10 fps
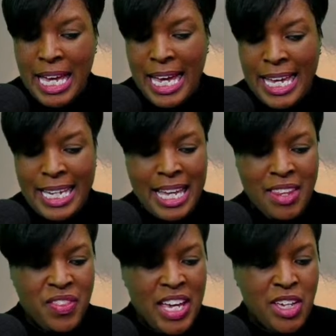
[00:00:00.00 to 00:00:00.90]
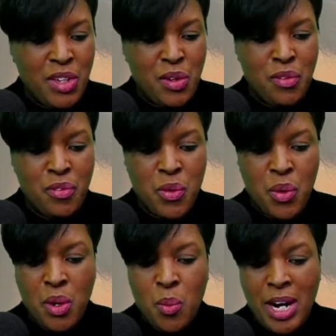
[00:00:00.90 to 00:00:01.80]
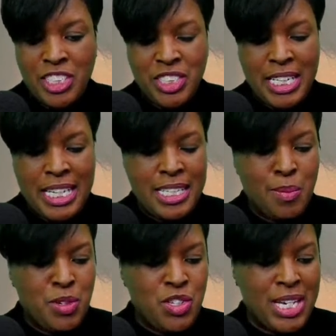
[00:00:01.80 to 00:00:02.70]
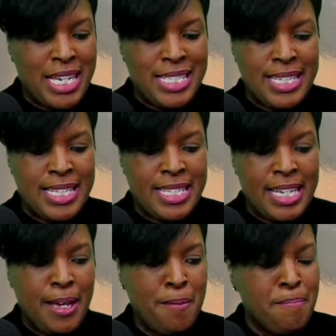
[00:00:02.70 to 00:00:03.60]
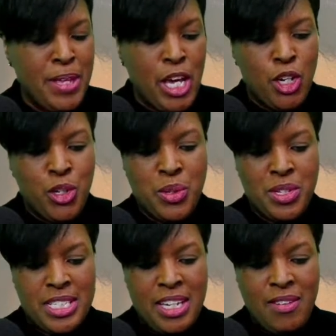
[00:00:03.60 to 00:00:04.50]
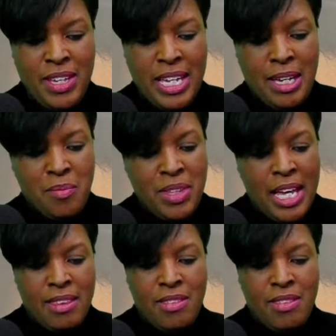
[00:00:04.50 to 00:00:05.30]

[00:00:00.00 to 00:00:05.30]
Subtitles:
Again, thank you for watching WJZZ Cool TV, the